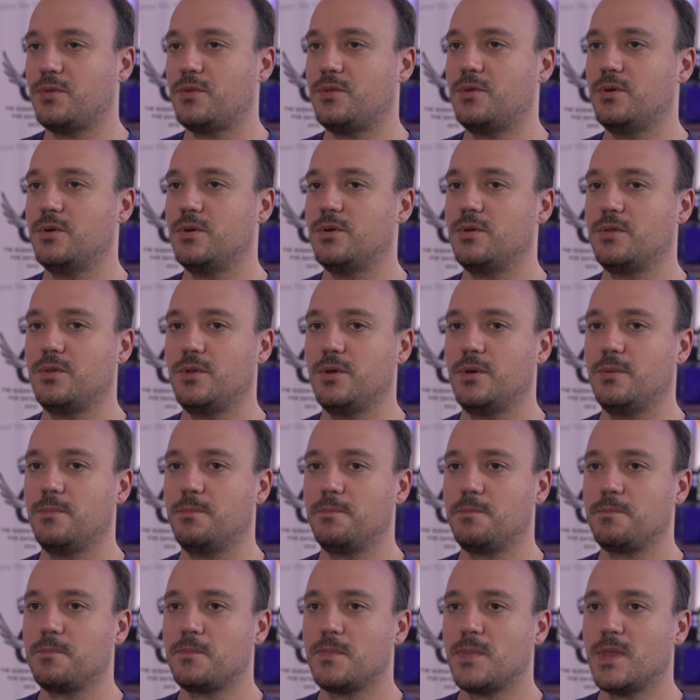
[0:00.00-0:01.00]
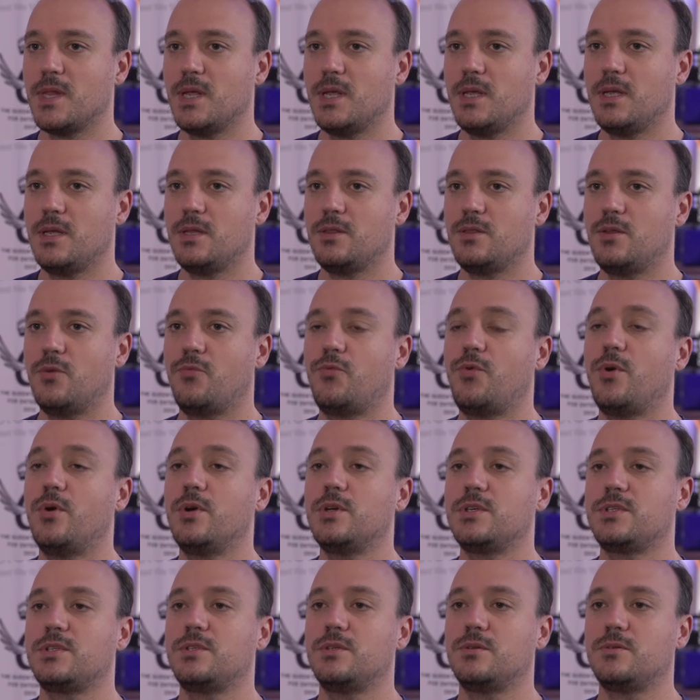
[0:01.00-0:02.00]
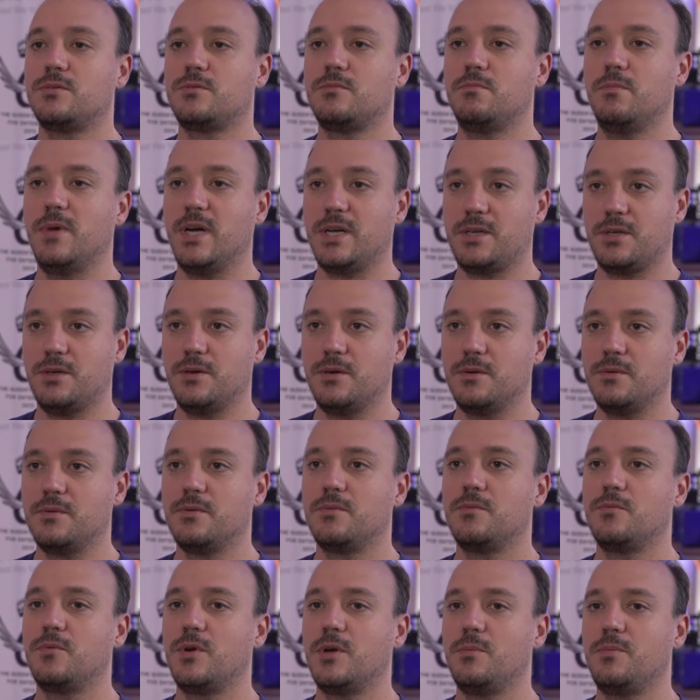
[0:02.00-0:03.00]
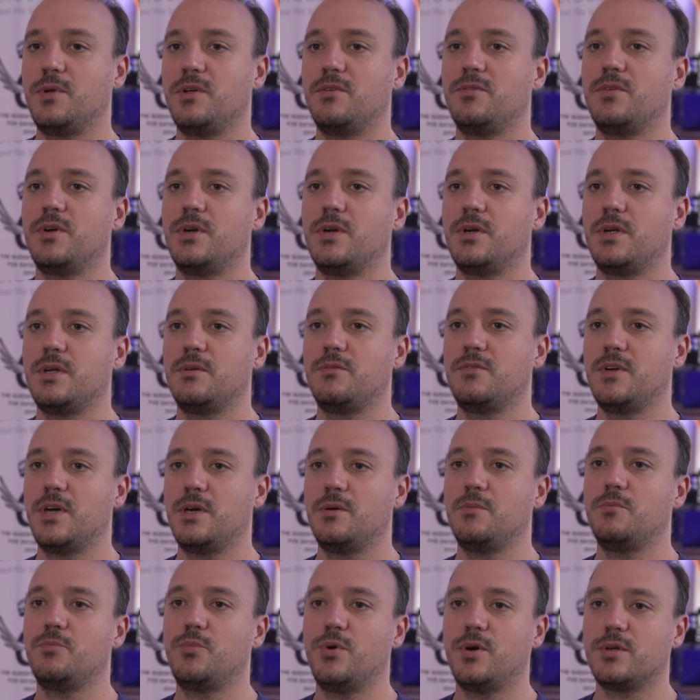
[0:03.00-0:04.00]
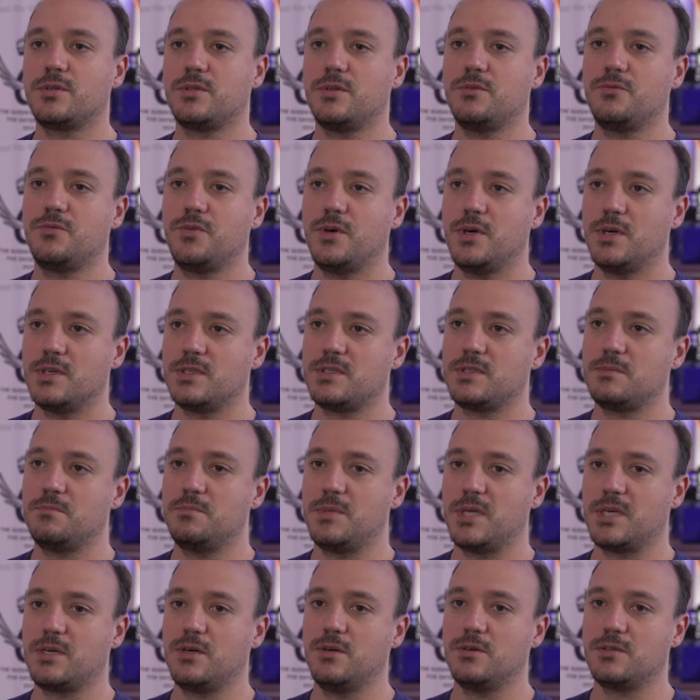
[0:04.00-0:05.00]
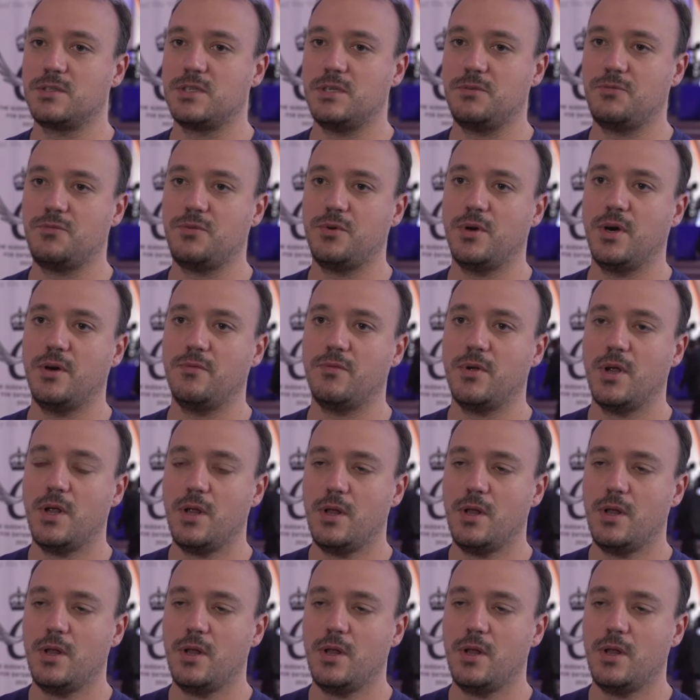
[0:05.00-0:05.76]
the fluorescent matter will be very, very important for us, because if you have